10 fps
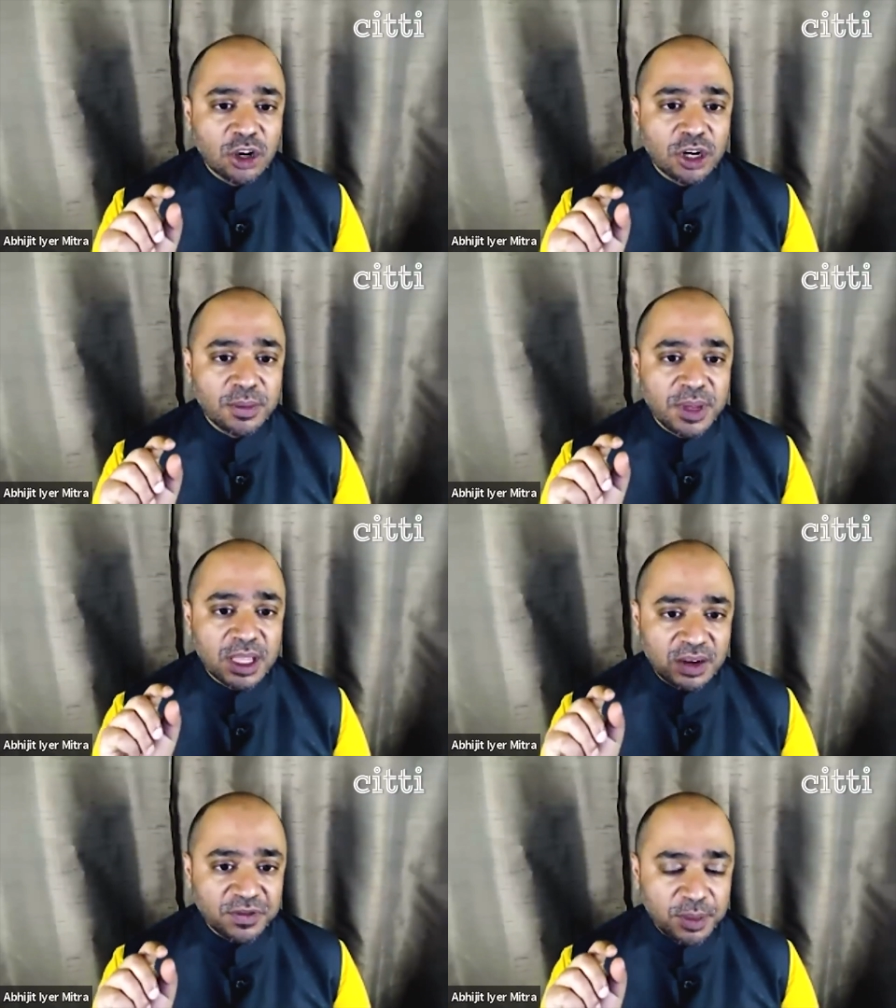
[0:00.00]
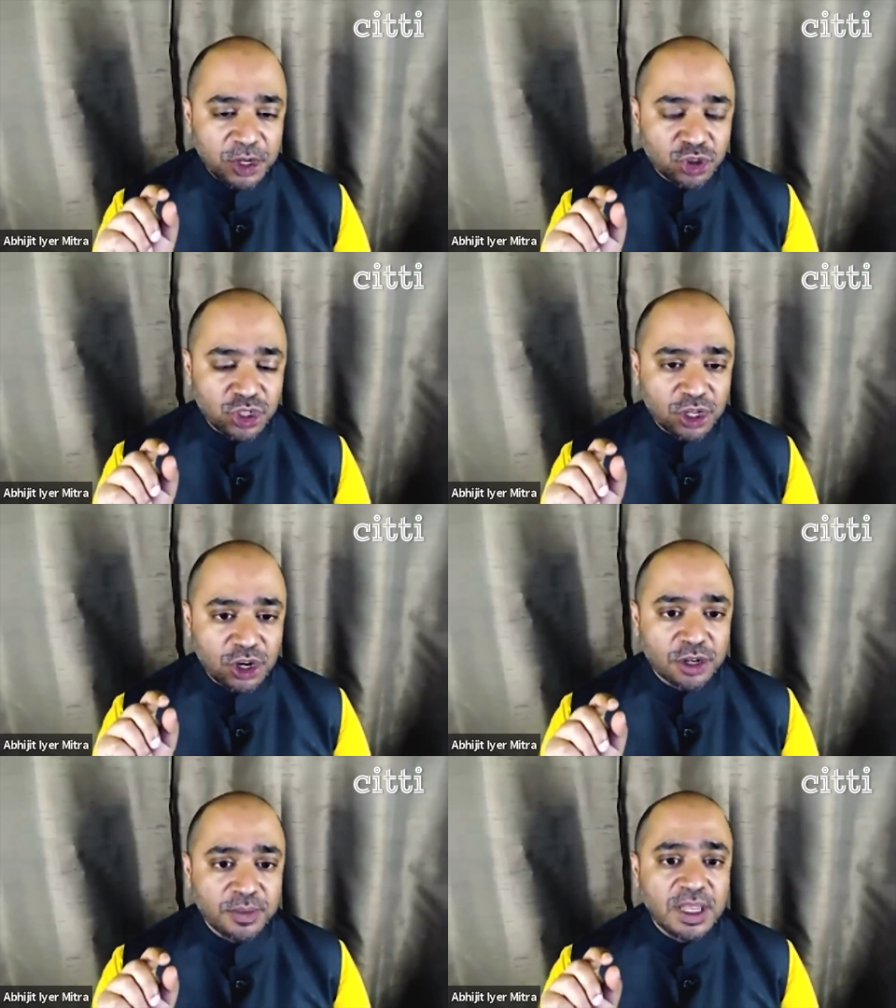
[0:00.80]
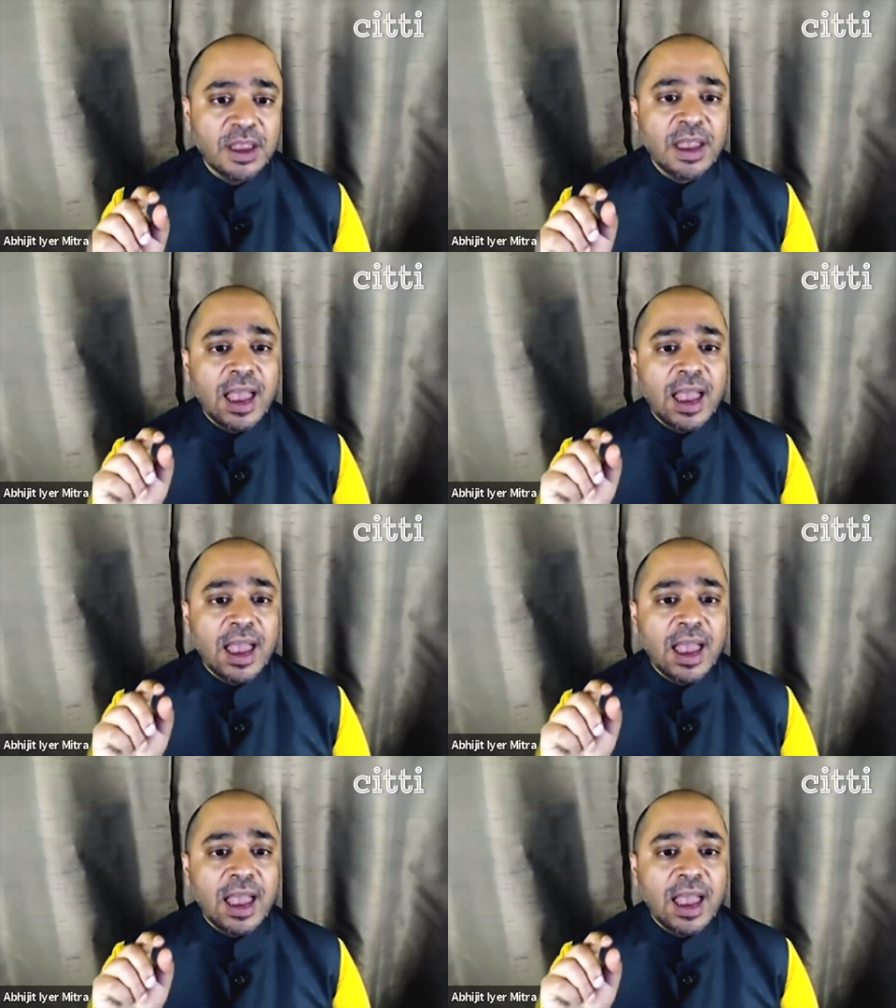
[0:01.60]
economy and the information economy.